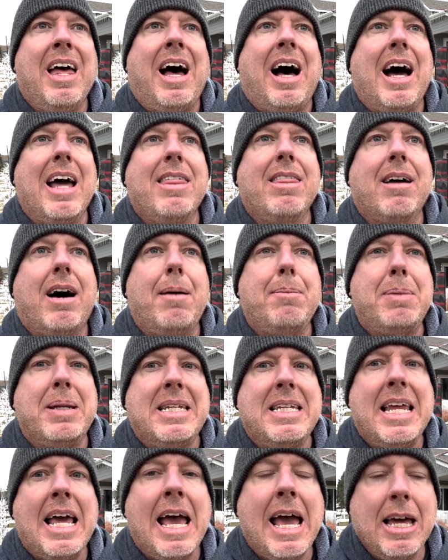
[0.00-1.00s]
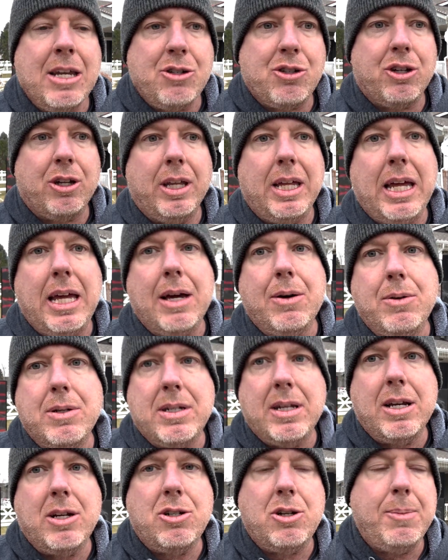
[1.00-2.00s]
I thought potentially it was an issue